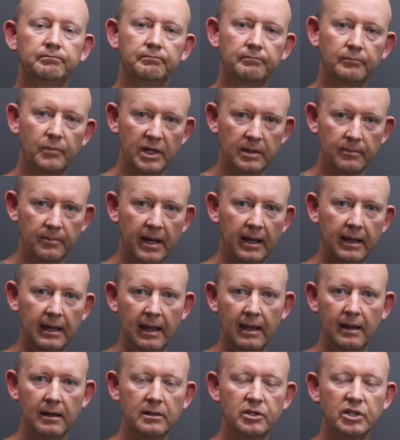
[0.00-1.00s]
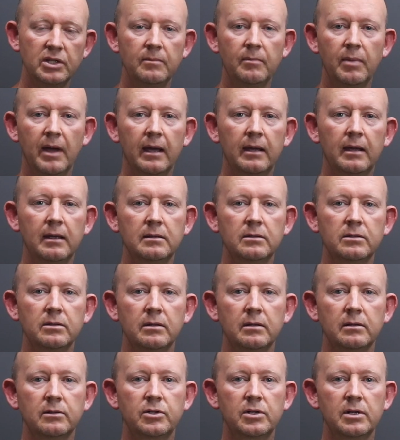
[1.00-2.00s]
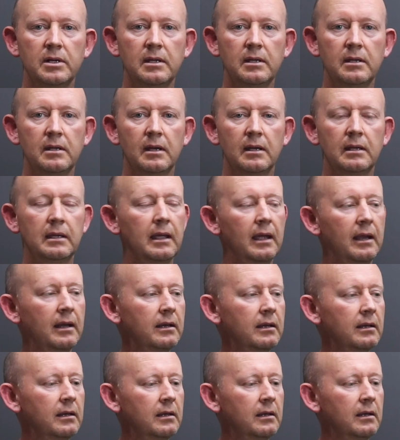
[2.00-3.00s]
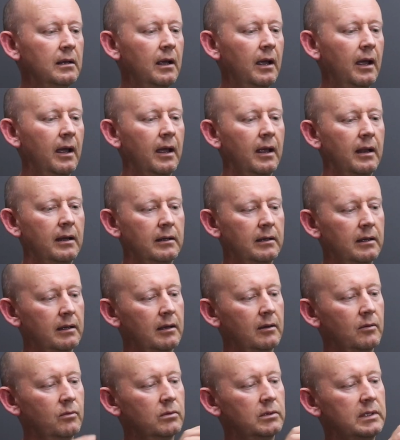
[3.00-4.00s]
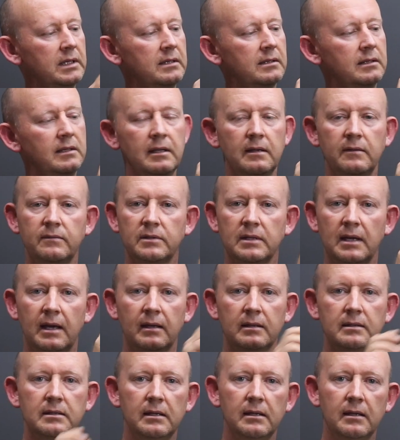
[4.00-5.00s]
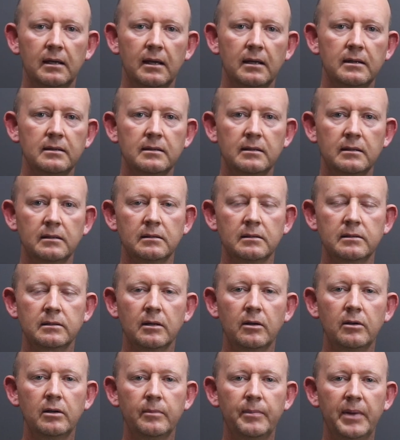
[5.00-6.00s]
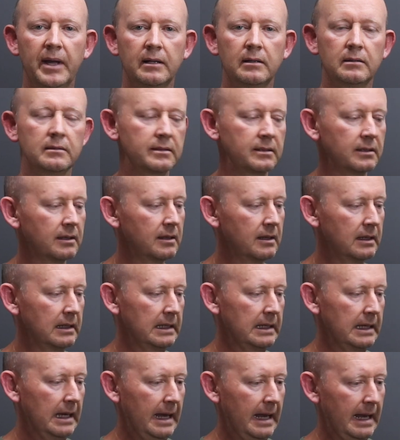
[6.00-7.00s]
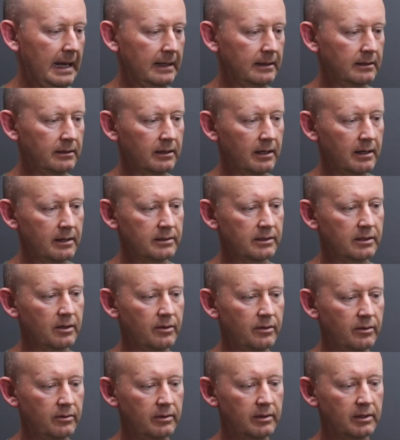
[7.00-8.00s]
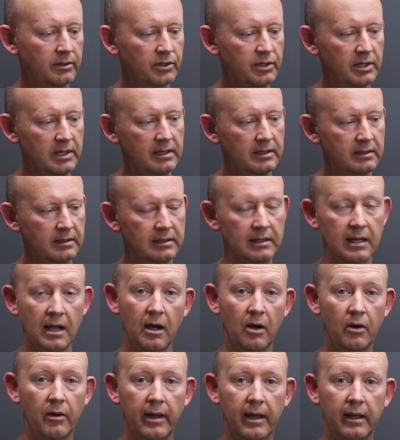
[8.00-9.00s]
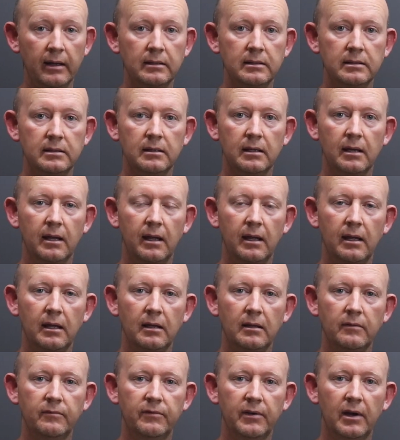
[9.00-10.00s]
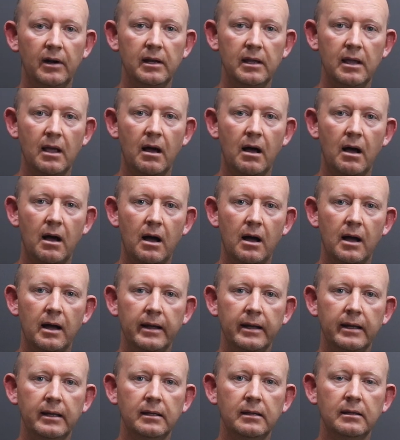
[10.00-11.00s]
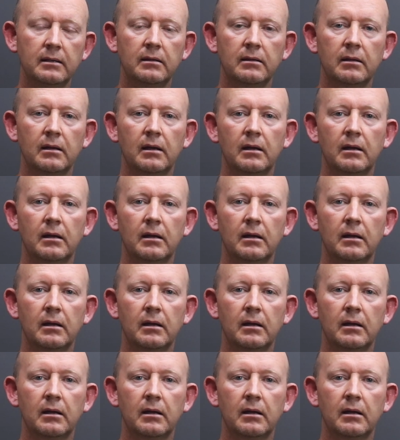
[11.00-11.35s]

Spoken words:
bring back energy back into the tree again, and all these leaves acting as little solar panels. And so the tree is now at a very high